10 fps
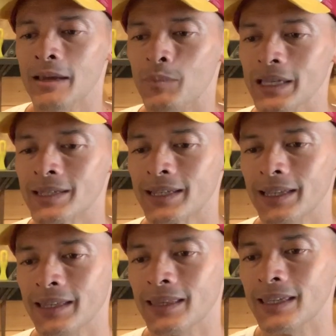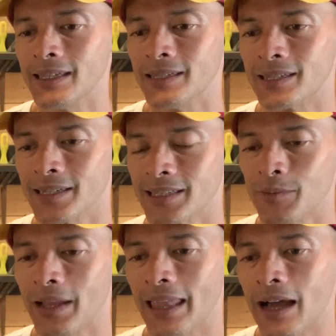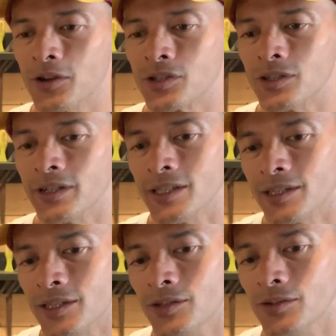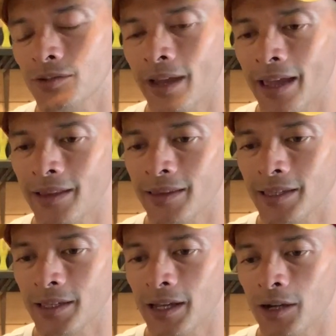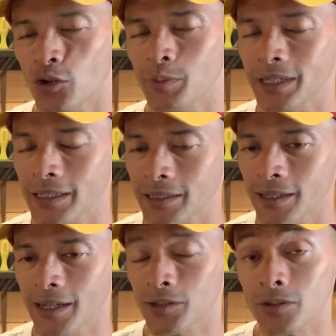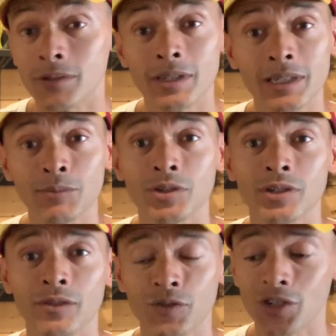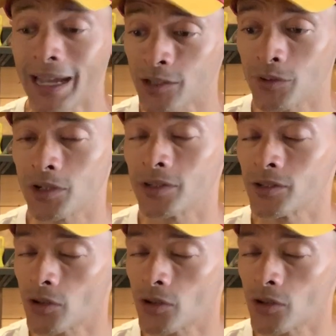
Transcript: Basically, the system allows your ECU and the OBD2 system to sort of chat to each other,